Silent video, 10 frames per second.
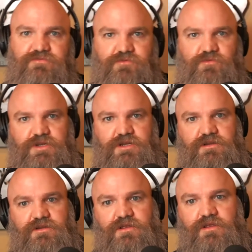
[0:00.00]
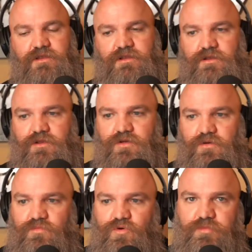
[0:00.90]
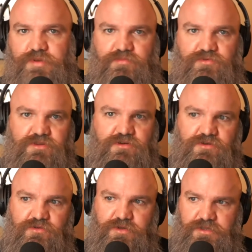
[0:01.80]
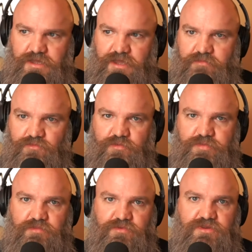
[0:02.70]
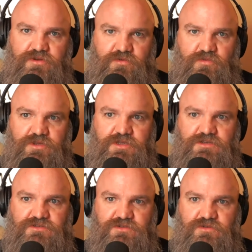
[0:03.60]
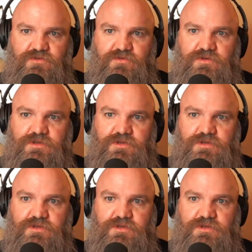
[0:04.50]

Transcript: We need more people that are doing that, more people that are willing to